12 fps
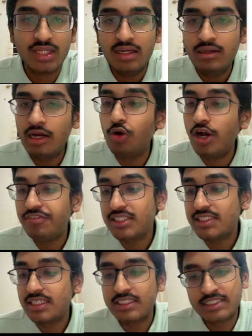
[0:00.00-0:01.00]
However, there's
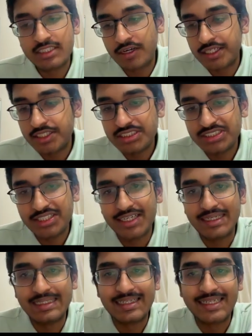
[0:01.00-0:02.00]
a disadvantage
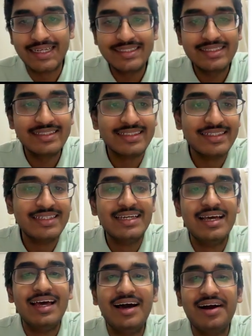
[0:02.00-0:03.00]
again,
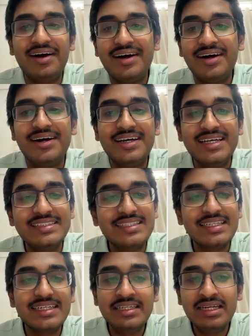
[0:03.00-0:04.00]
is that
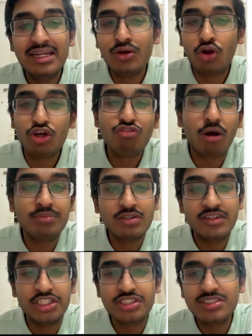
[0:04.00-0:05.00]
they need a lot of
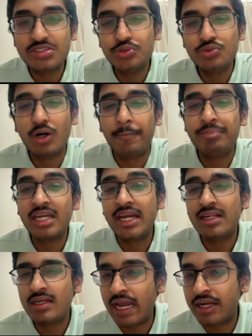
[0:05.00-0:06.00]
observations to obtain
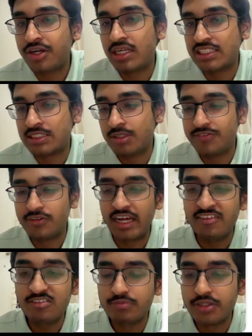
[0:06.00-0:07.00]
an accurate estimate for f,
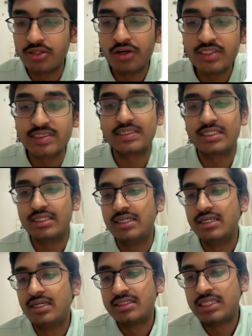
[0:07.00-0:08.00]
because
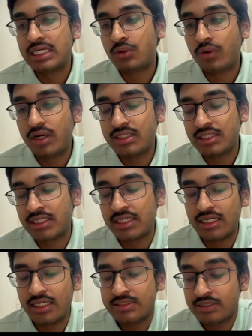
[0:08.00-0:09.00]

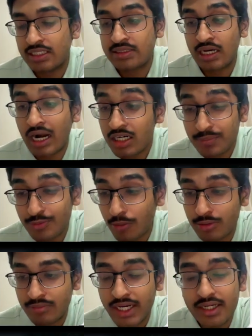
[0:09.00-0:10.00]
it's a harder
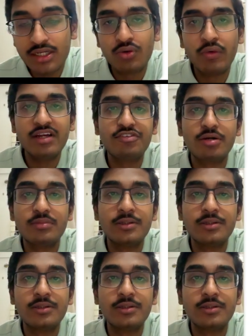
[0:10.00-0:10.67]
problem, right? You're going from